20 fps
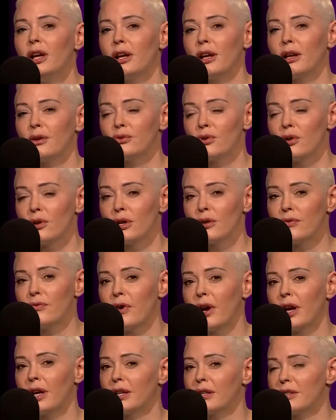And I was already
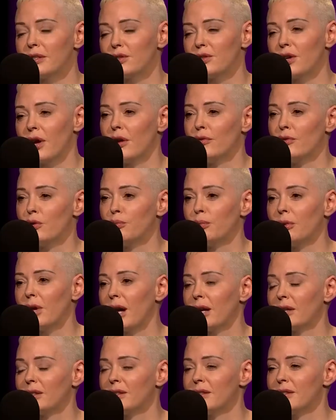fighting such a heavy
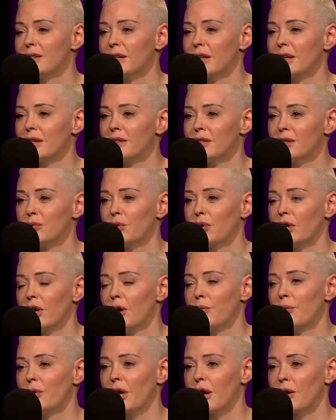blacklisting and someone
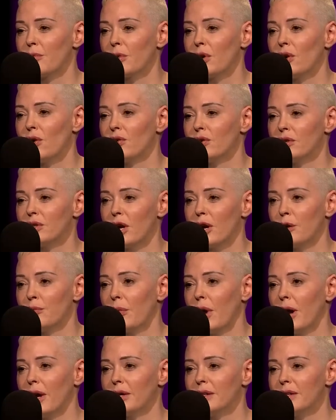coming at me all the time
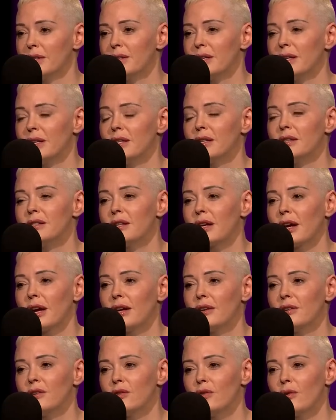behind the scenes that I
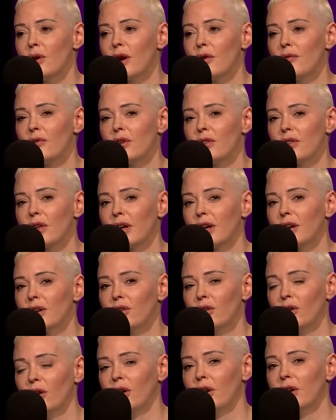had to do everything I
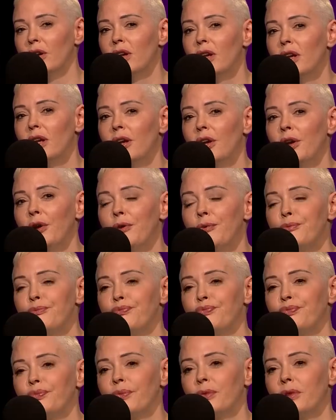could
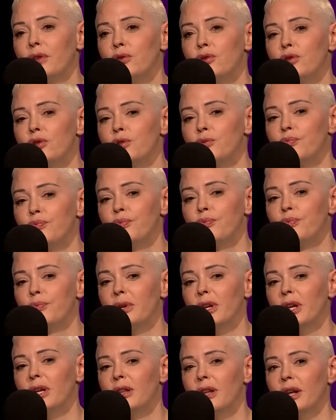to just
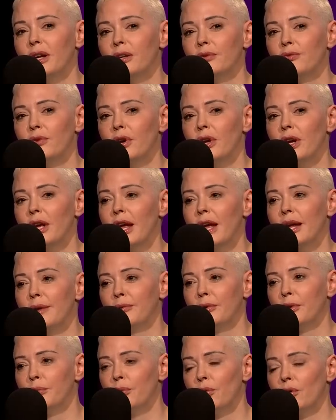be like very
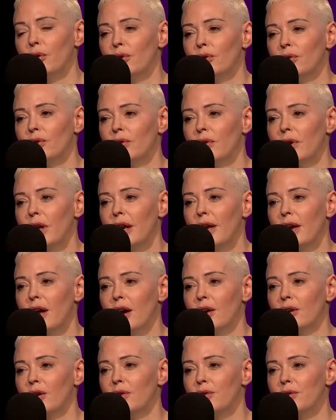amiable and
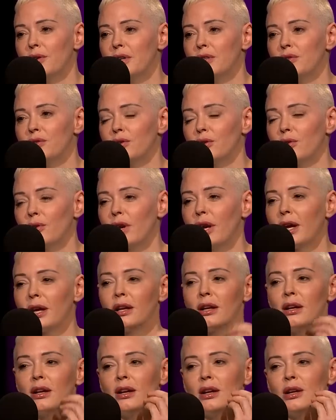not go against the
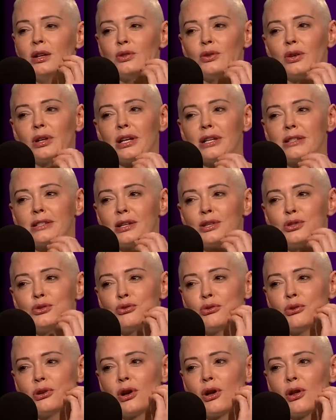grain. So I guess I
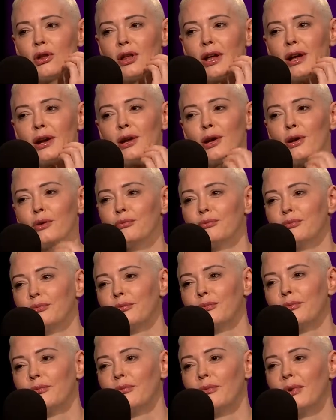stored all that up
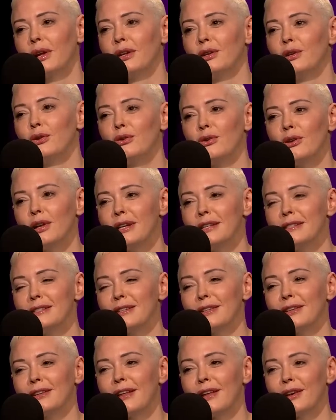and utilized
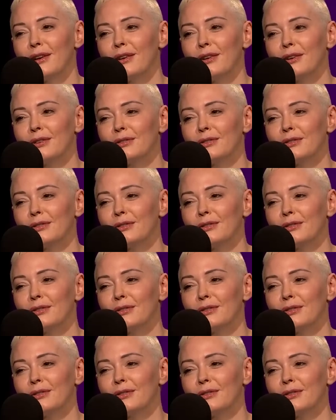it later.